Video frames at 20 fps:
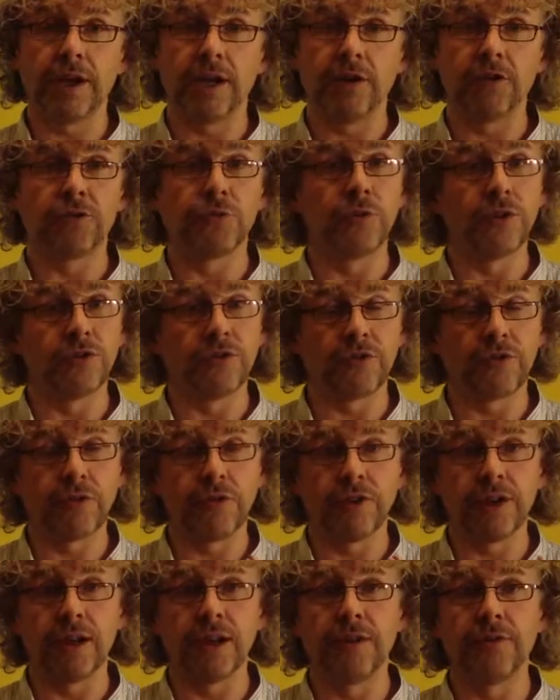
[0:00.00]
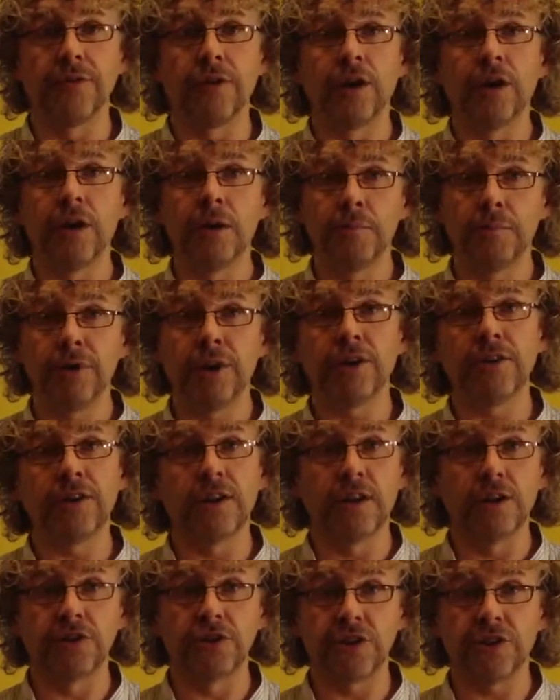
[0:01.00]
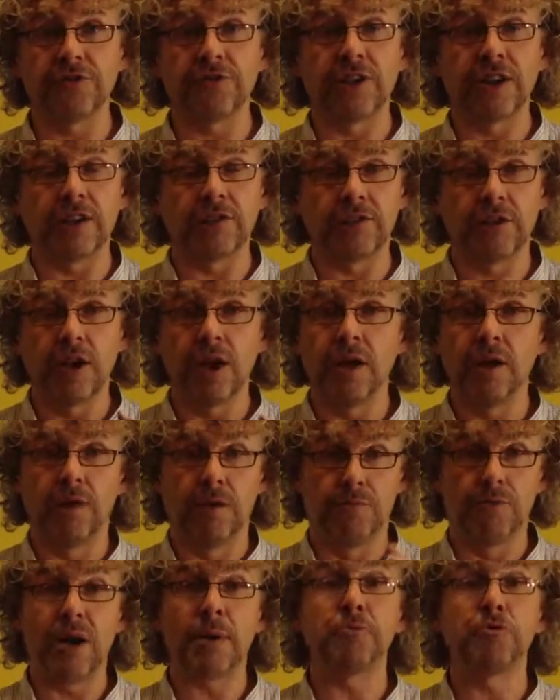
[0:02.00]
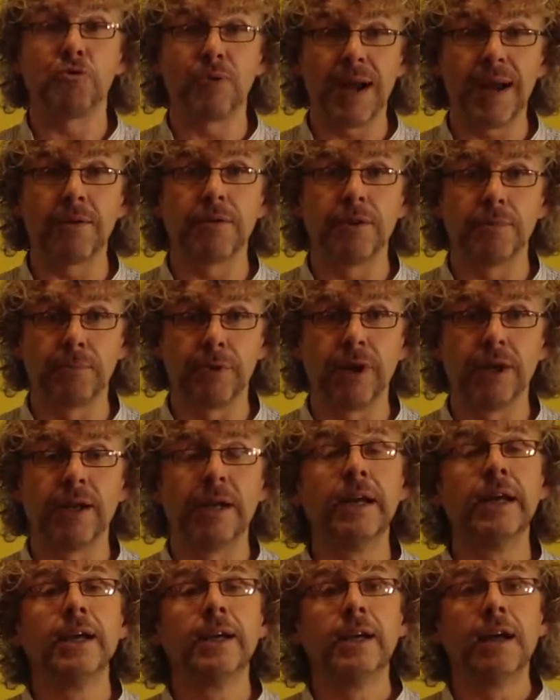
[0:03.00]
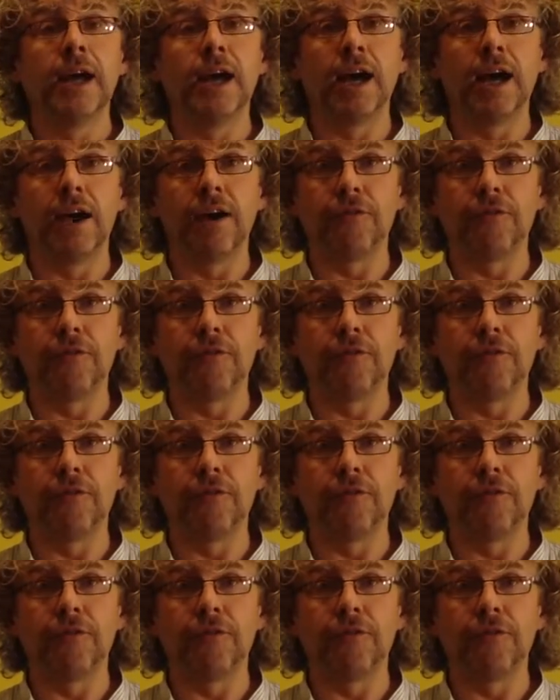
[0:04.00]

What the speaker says: Nothing else. We just deliver print and logistics wrapped around the print